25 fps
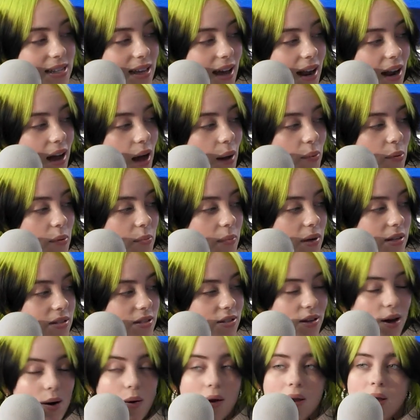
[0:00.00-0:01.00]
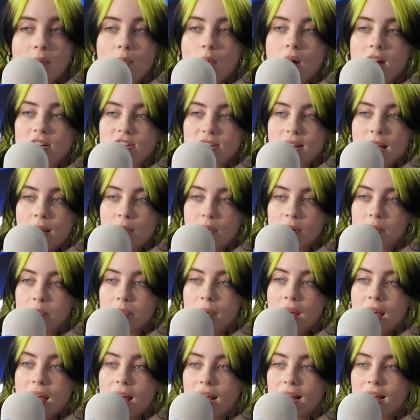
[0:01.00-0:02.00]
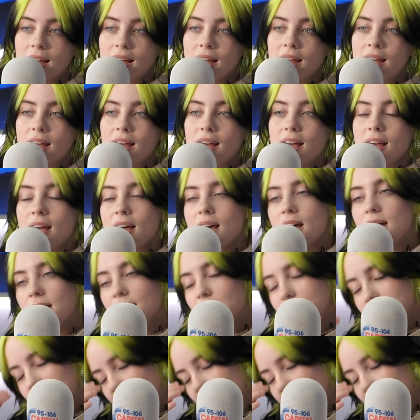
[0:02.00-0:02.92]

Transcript: that a couple months ago when I watched that one back and I was